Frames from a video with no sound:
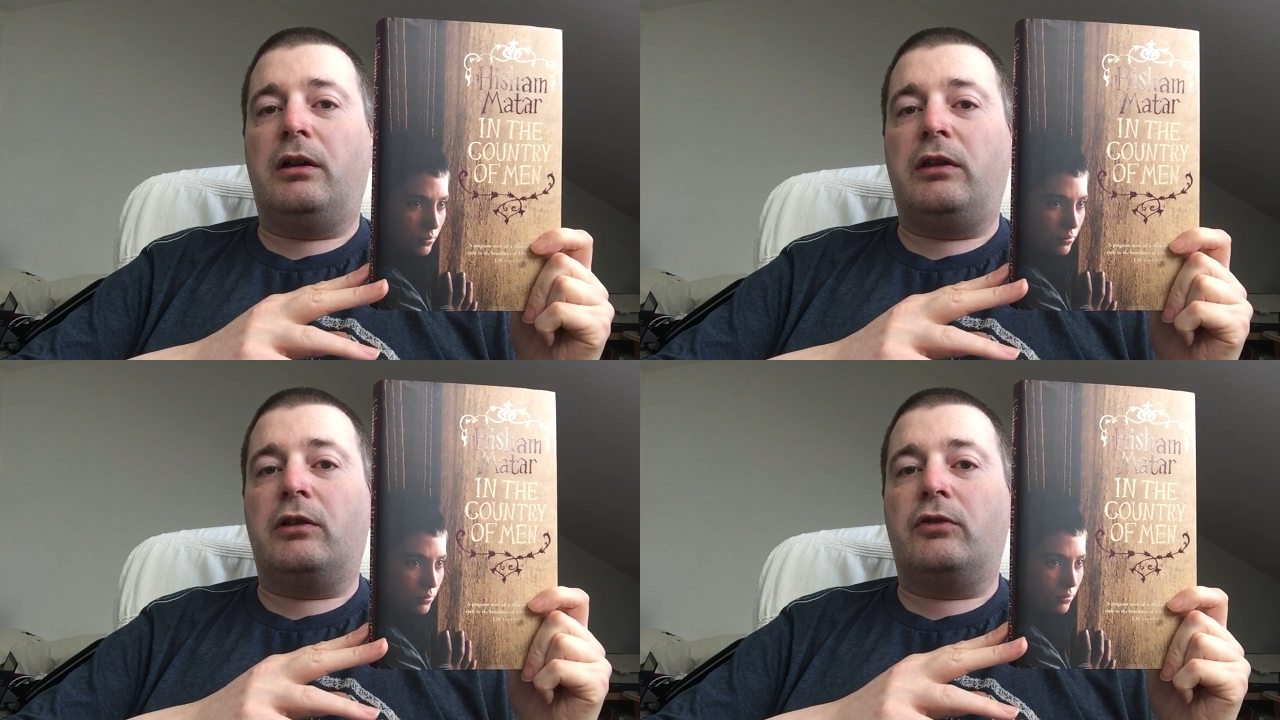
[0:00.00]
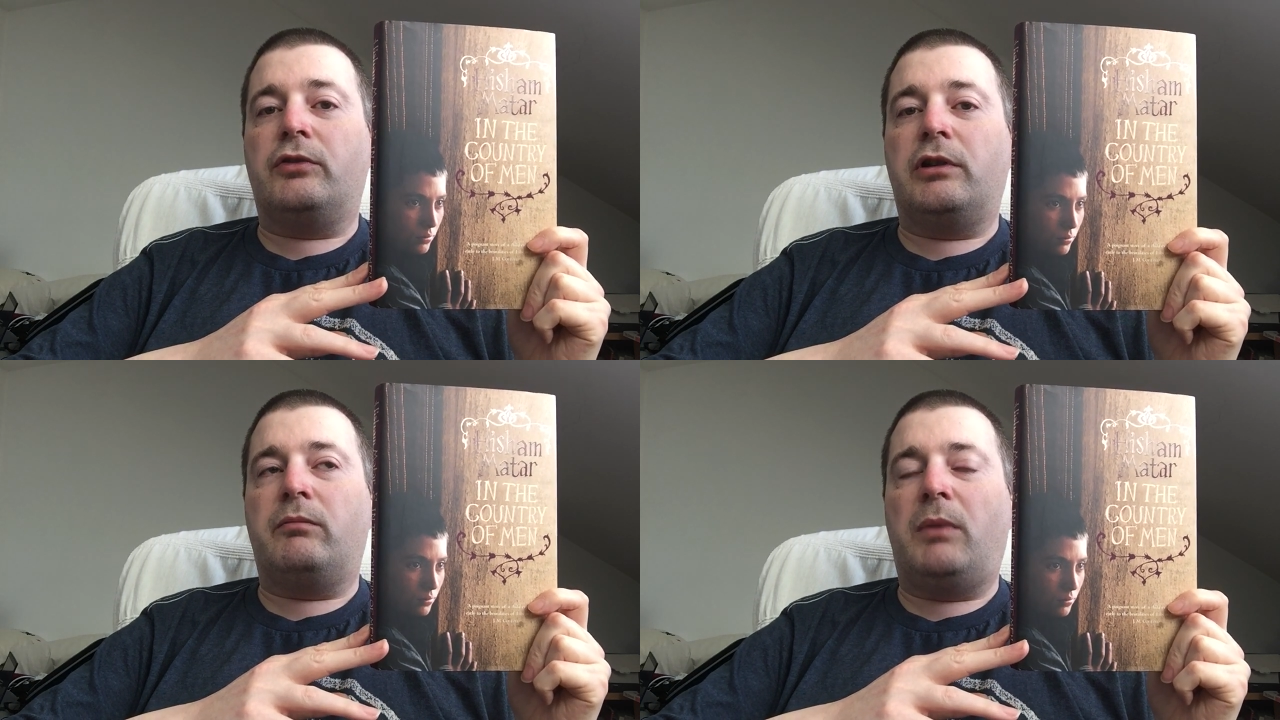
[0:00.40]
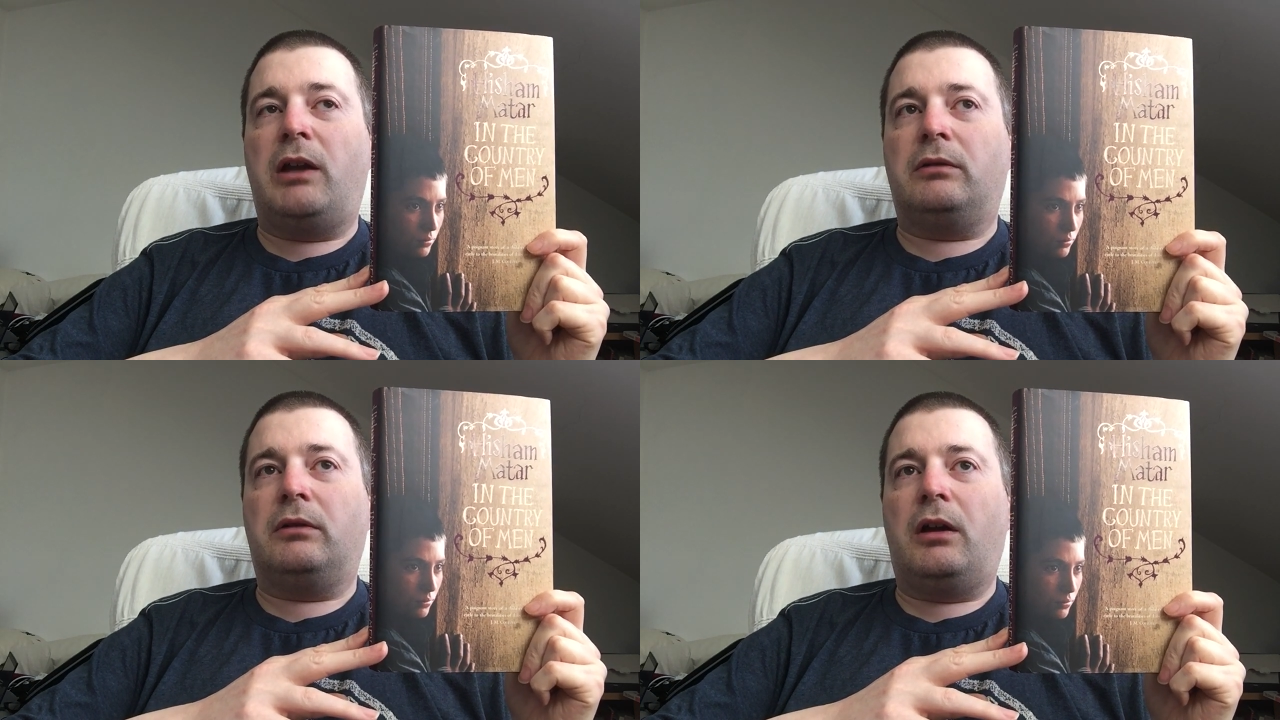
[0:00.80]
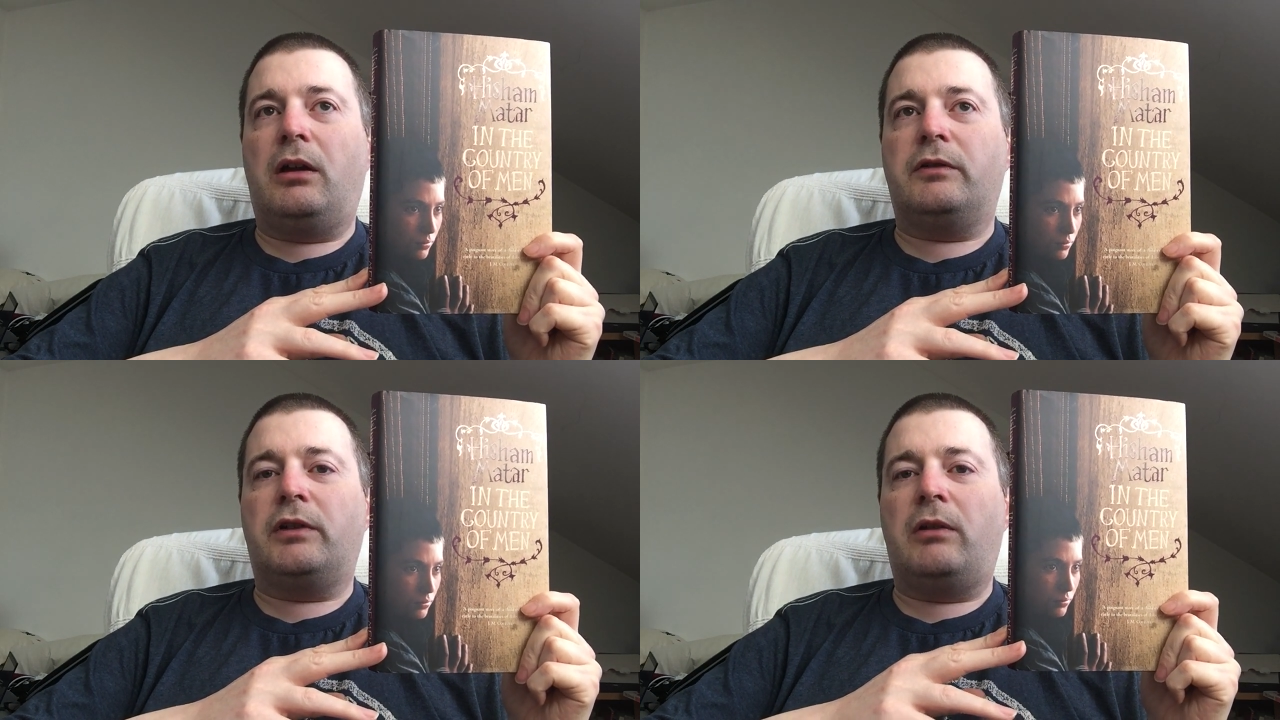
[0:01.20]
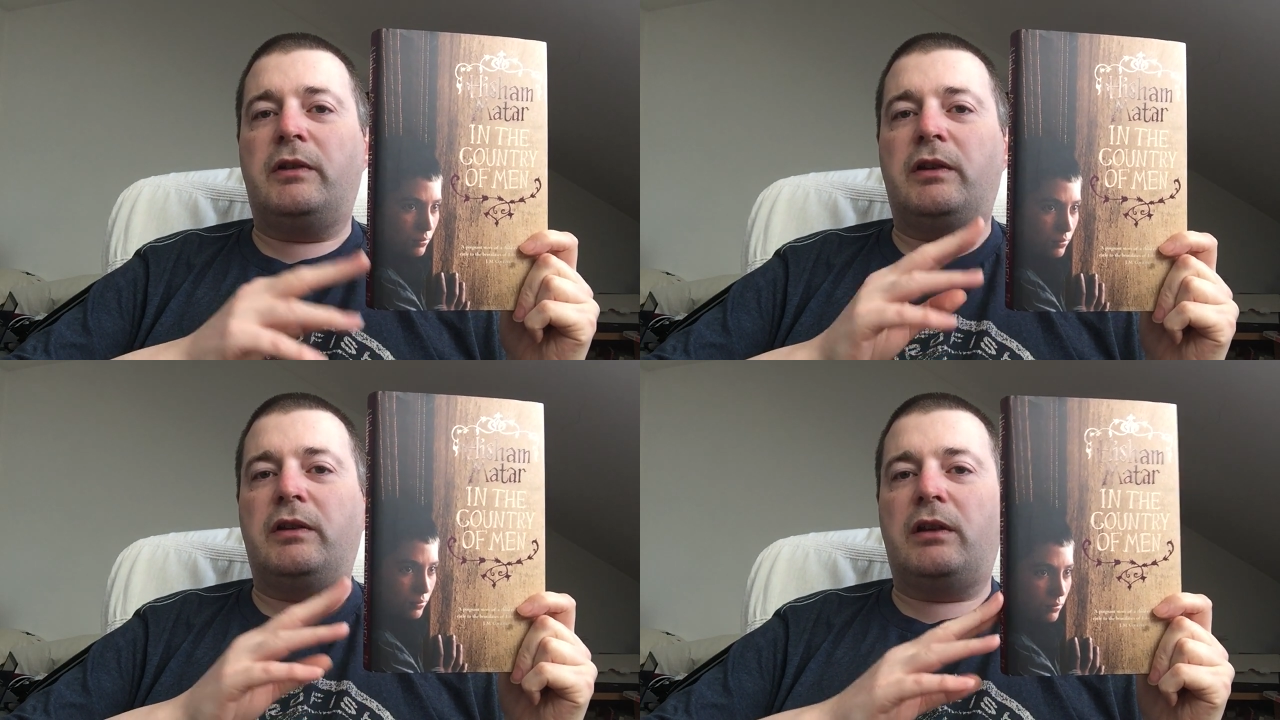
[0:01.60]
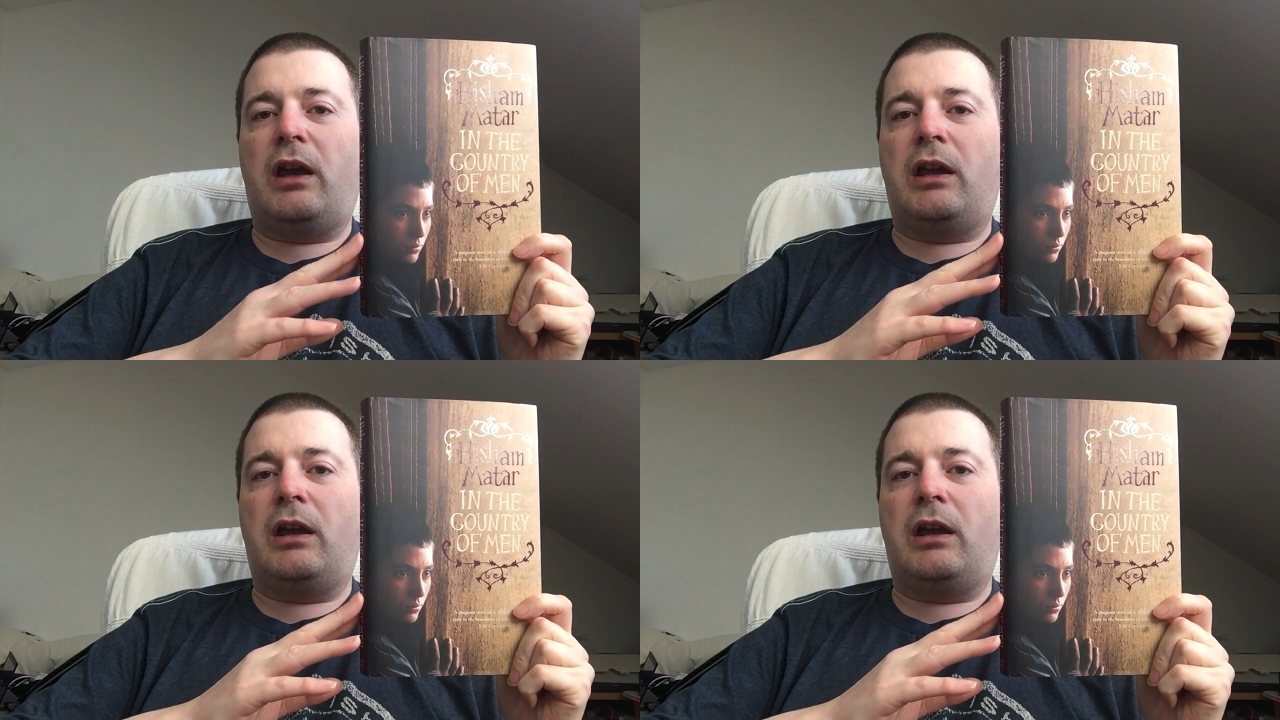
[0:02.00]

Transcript: In the Country of Men. So this is